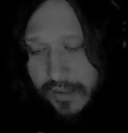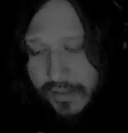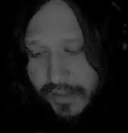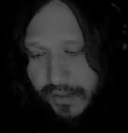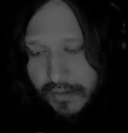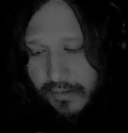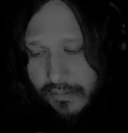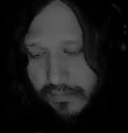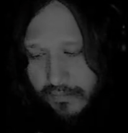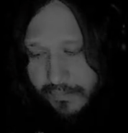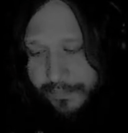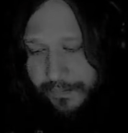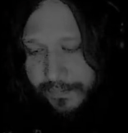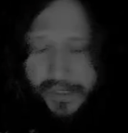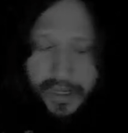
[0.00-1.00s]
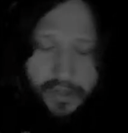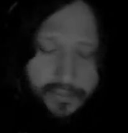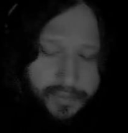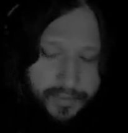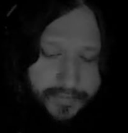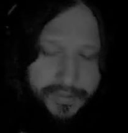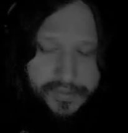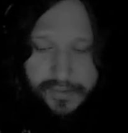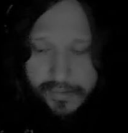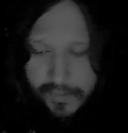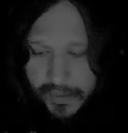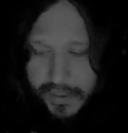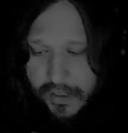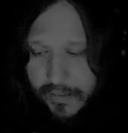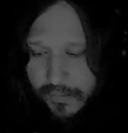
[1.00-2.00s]
So that'll eventually
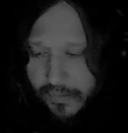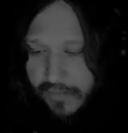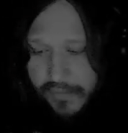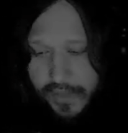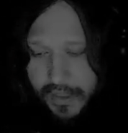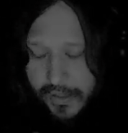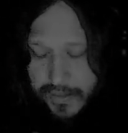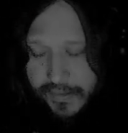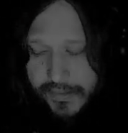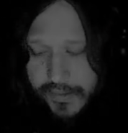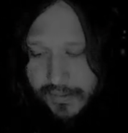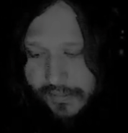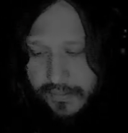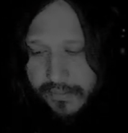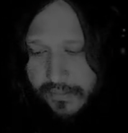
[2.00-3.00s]
be up, whatever that is.